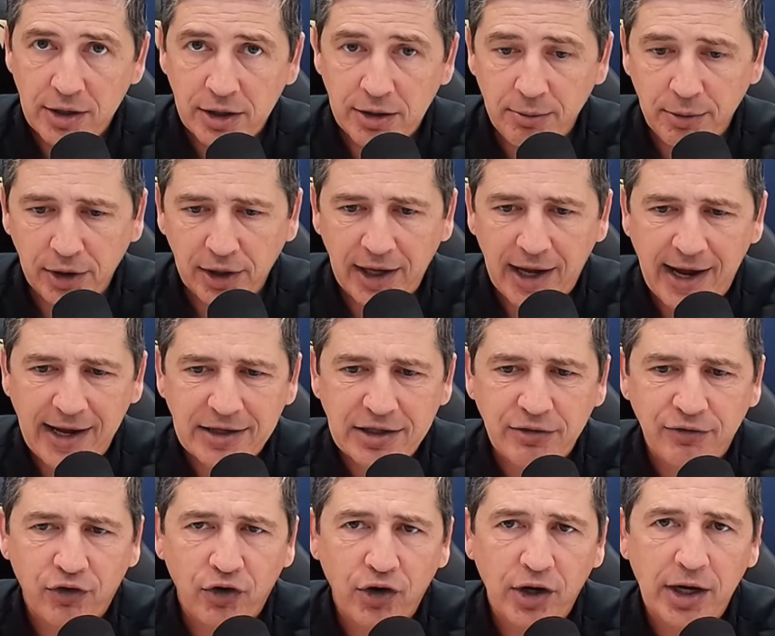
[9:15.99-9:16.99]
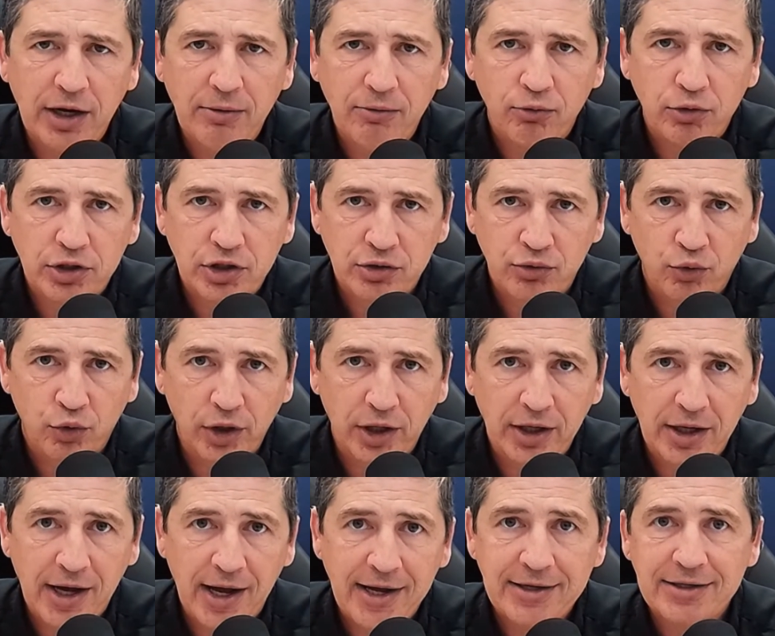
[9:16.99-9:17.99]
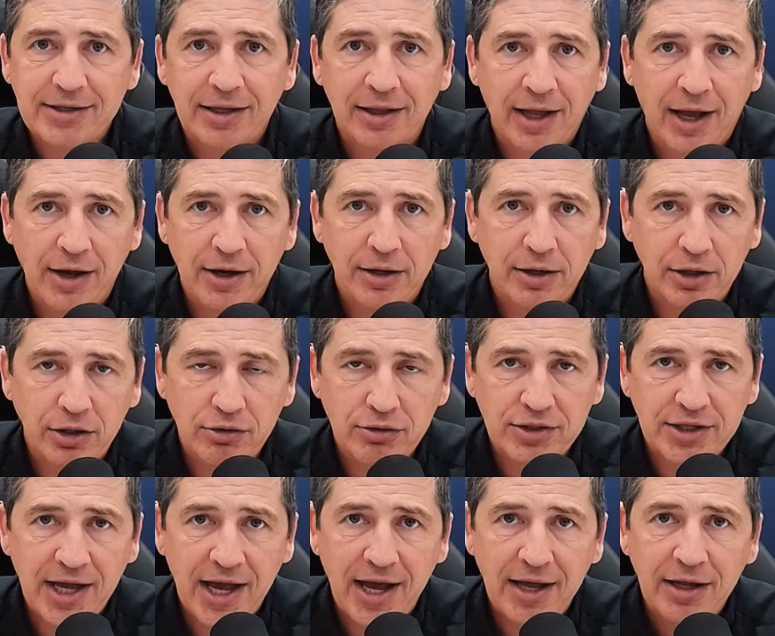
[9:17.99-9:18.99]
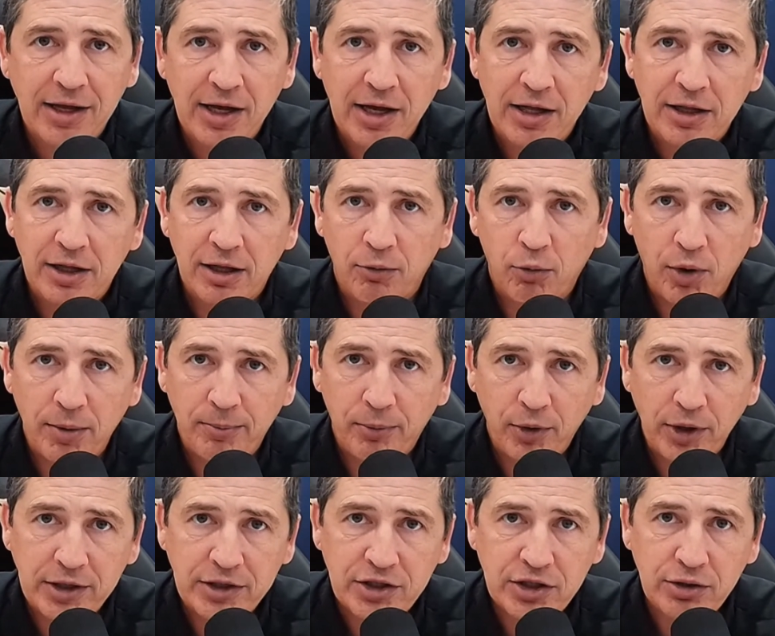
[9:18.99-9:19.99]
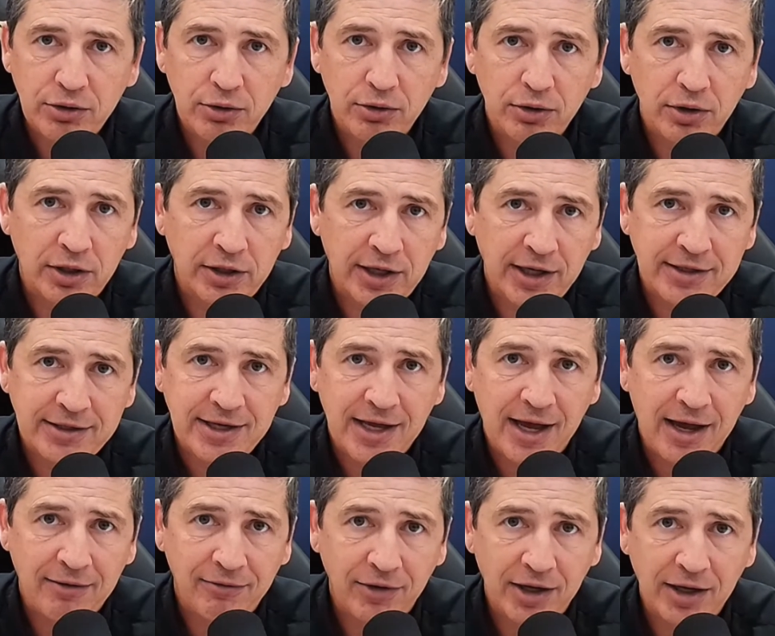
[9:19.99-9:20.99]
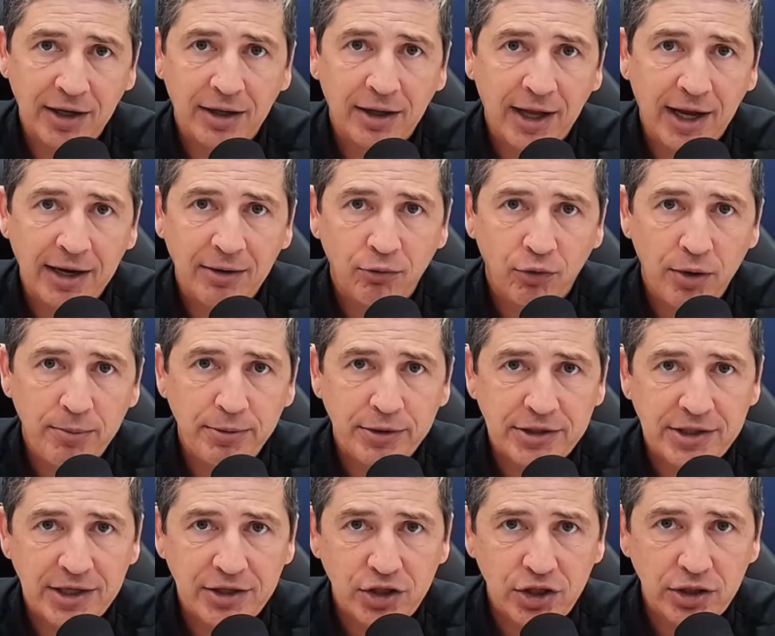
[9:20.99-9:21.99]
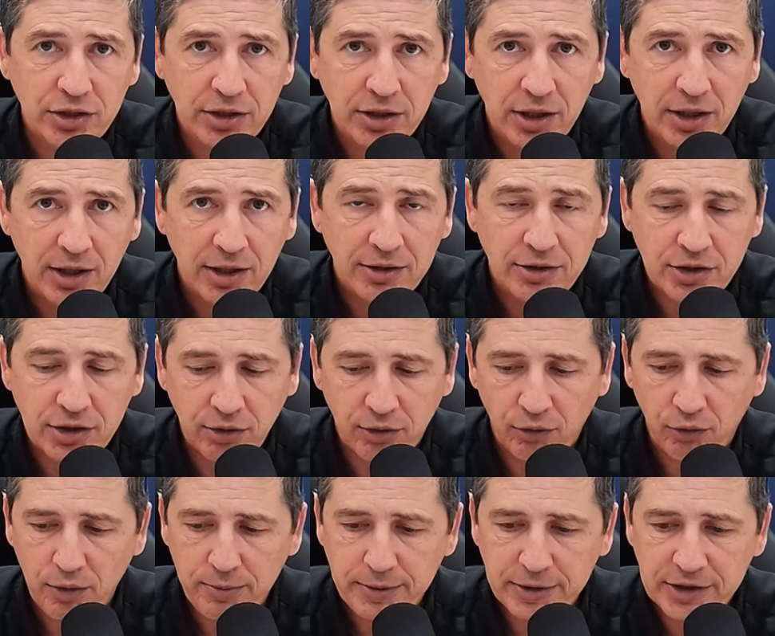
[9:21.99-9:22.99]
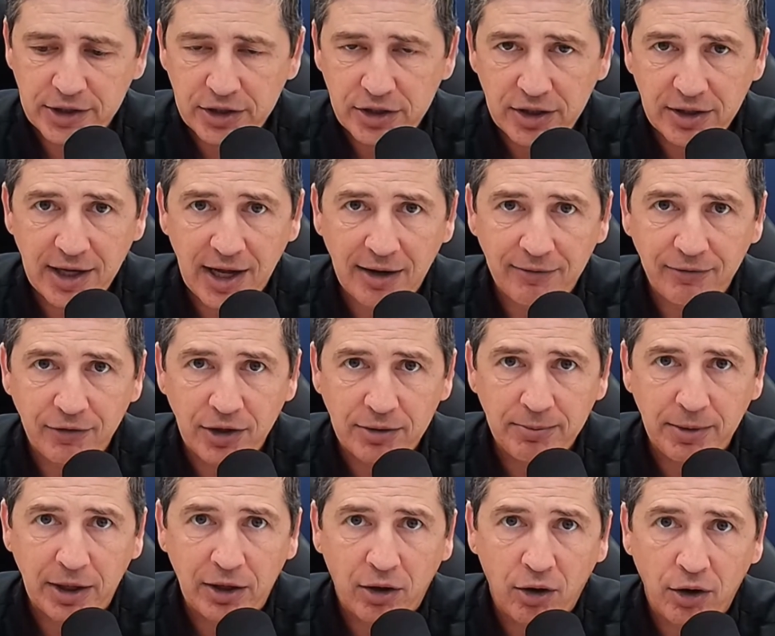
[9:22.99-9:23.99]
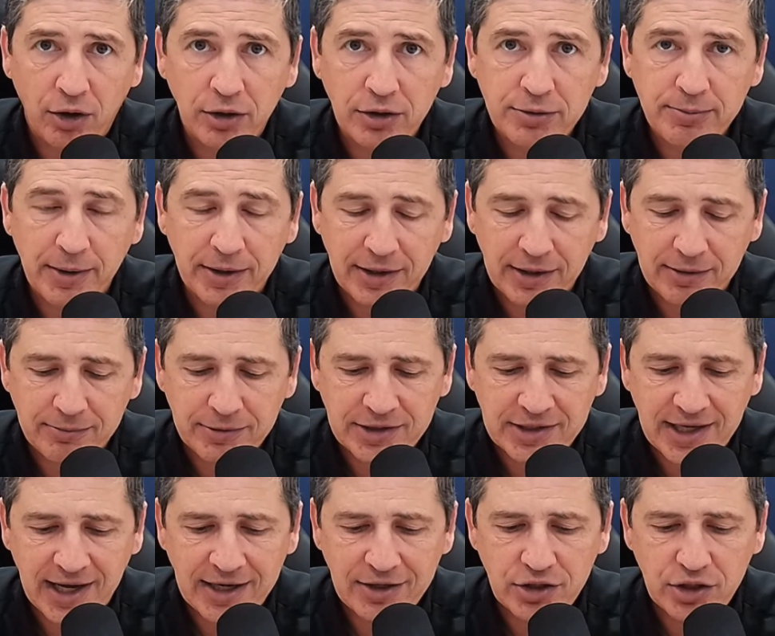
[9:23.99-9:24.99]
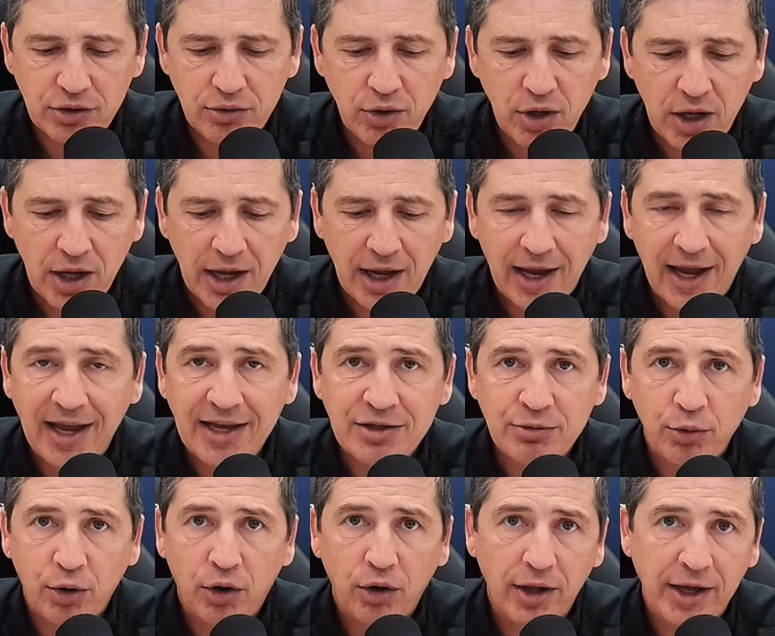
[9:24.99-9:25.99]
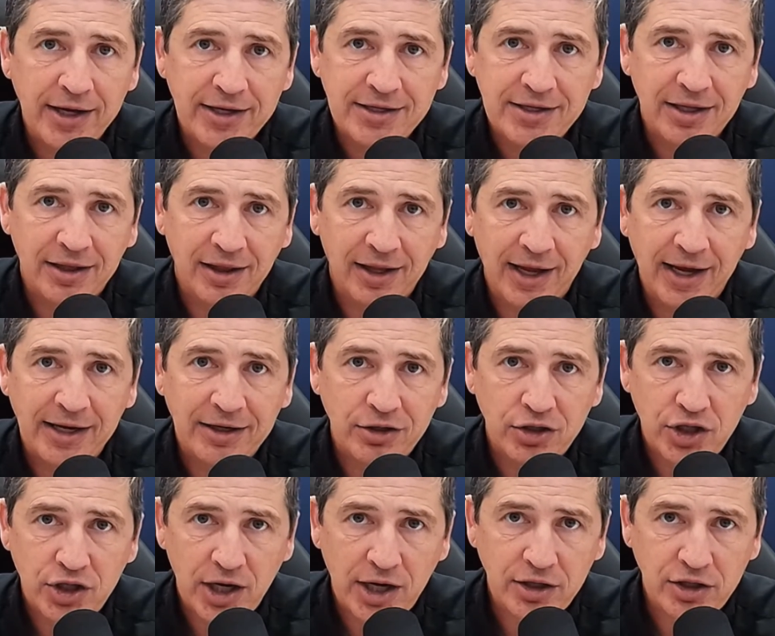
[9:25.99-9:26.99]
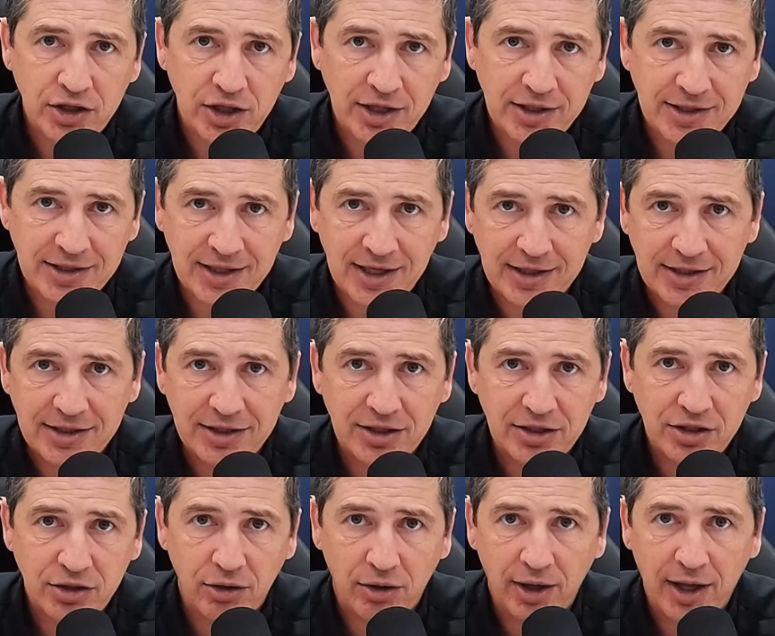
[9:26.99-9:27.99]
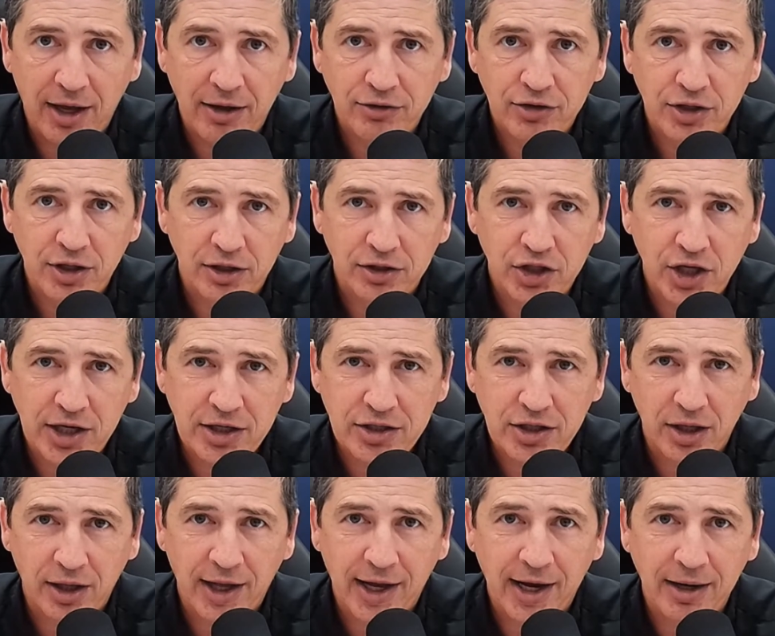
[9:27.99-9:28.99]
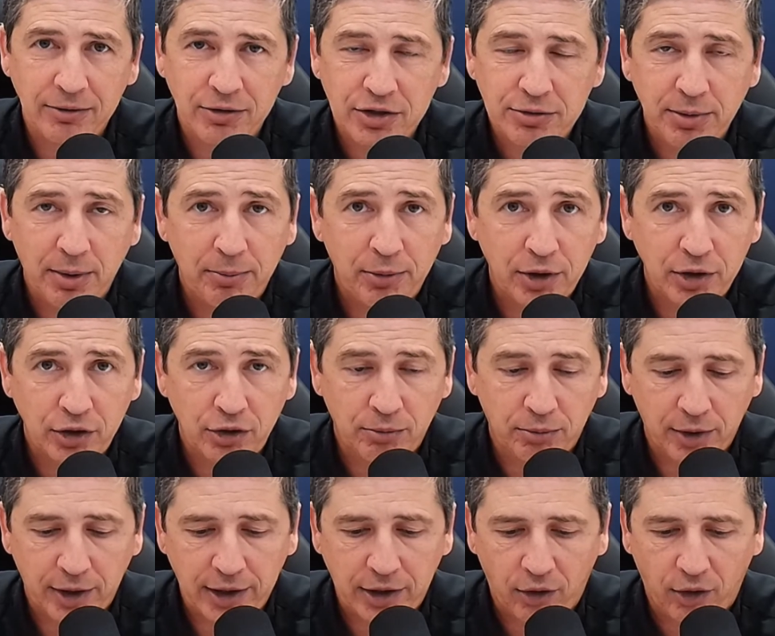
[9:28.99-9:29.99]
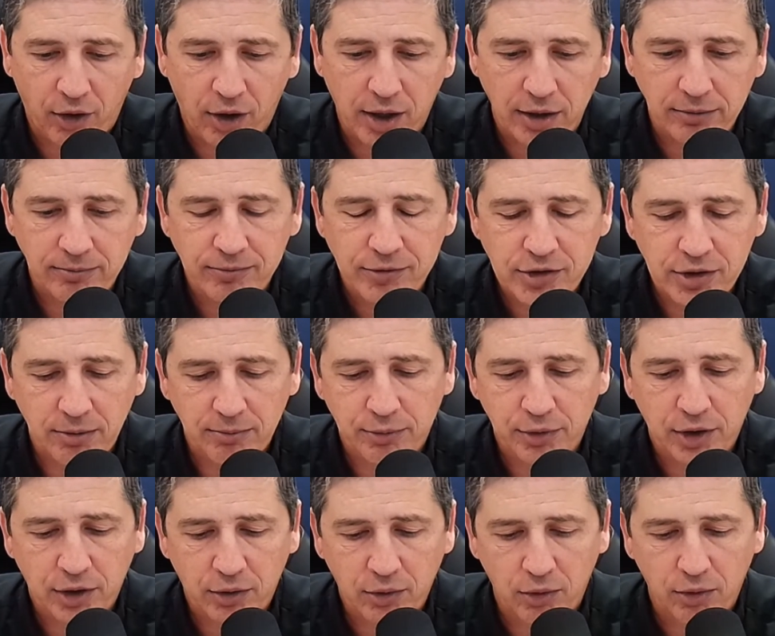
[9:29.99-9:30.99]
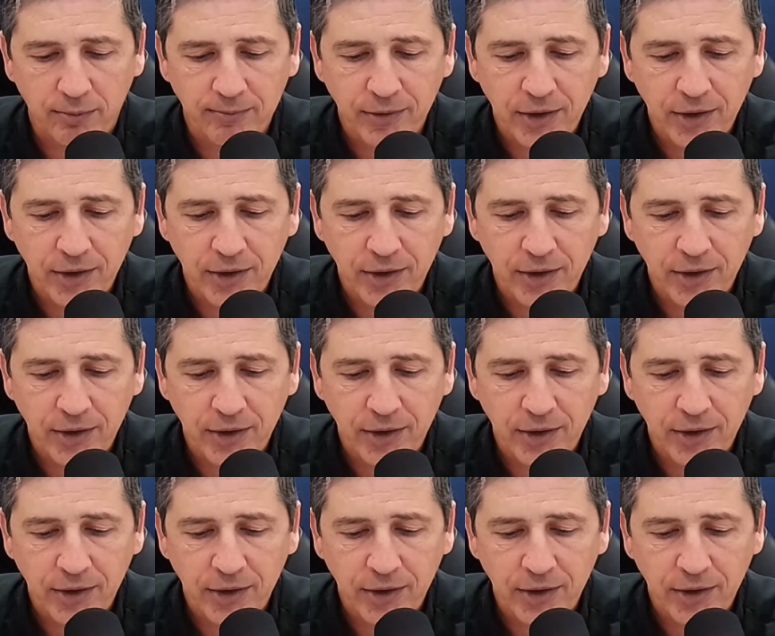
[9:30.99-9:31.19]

completely hands-free, which is really nice. Allow you to use that. The 1.2 does have in-lane reposition. So to reposition that if that big car is beside you, as well as lane change assist. So allows you to change the lane just by putting your blinker on. So pretty cool.